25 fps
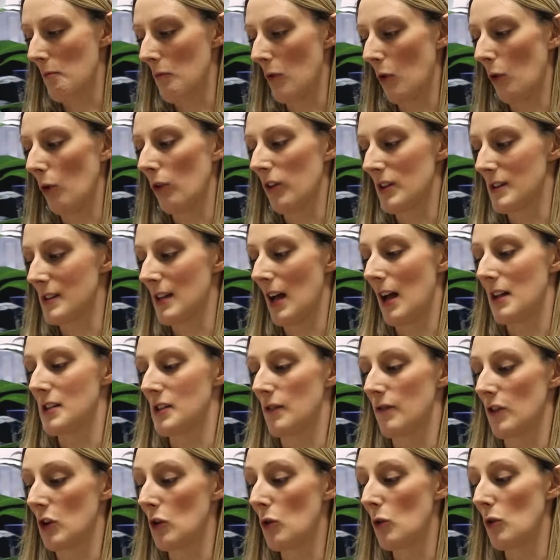all the
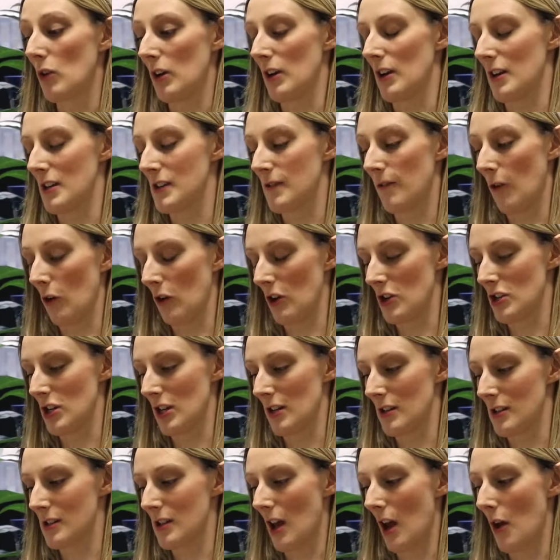signs of the organ
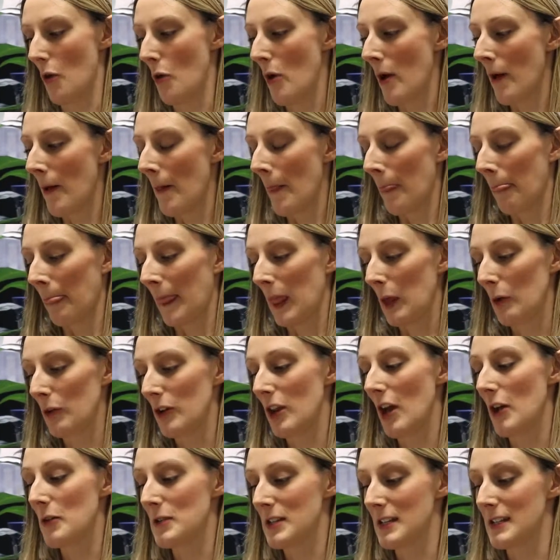dysfunction. So you'll
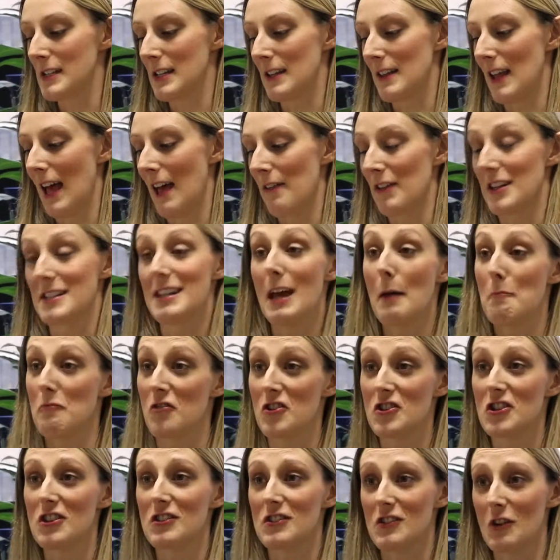notice in there that
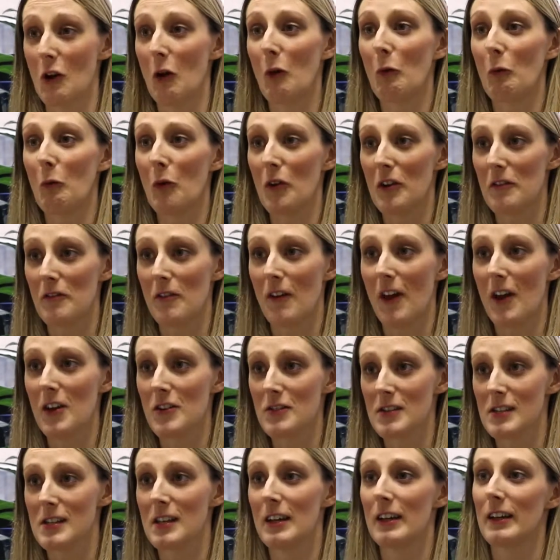temperature is not one of
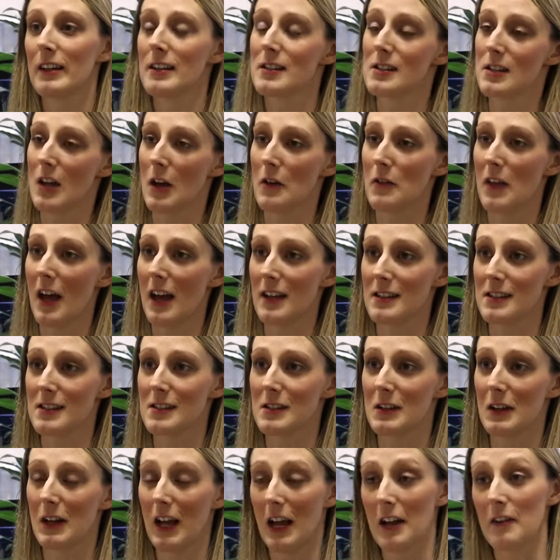those. So
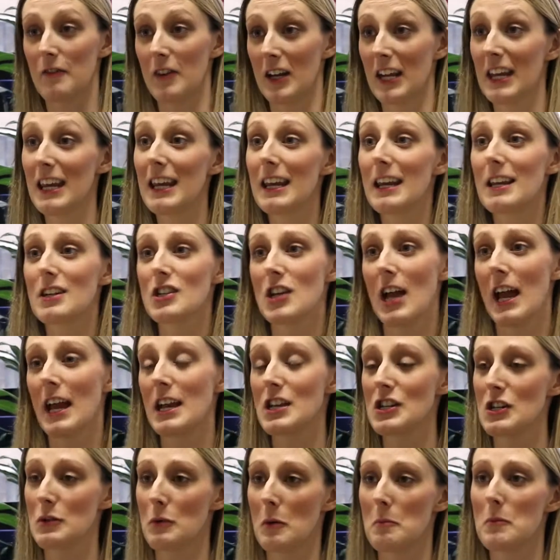that's kind of a key
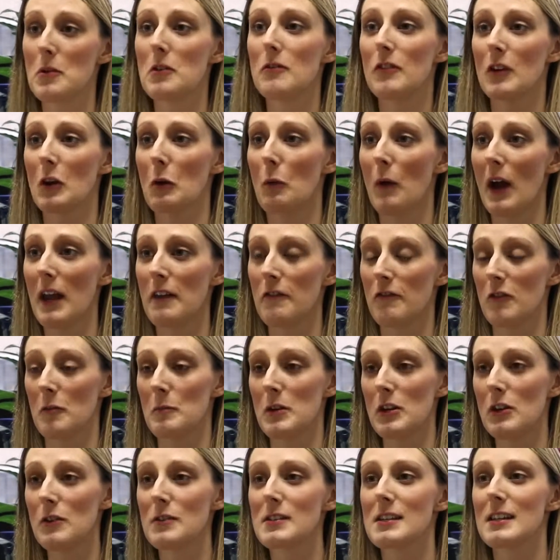change, that we're moving away from
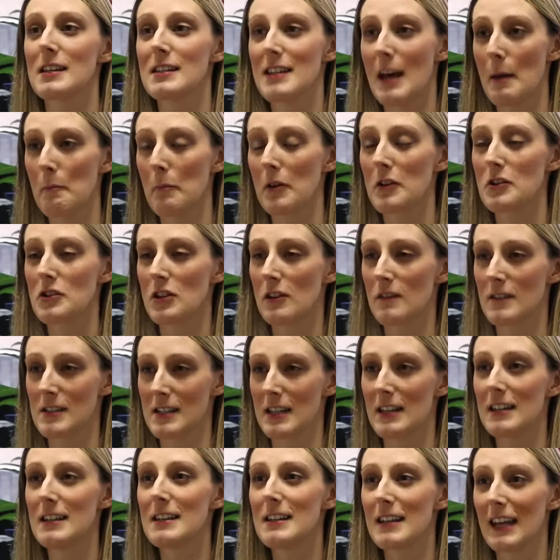using temperature as
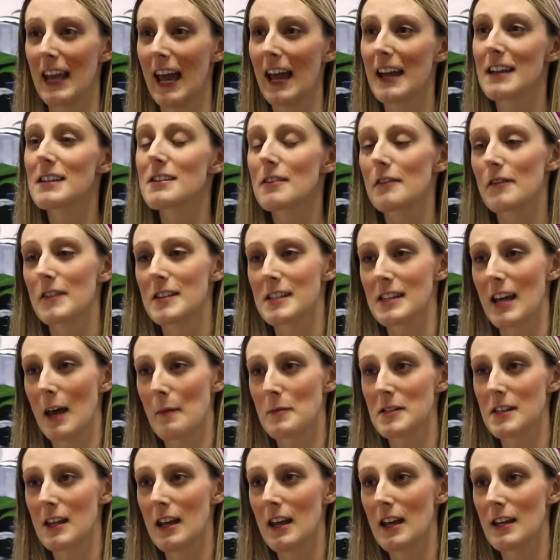an indicator for
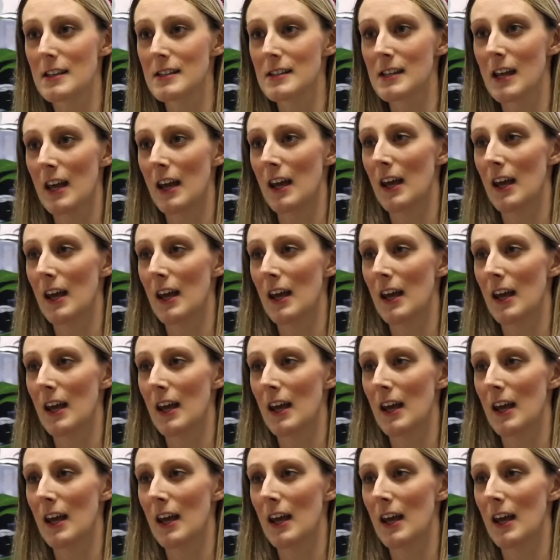sepsis.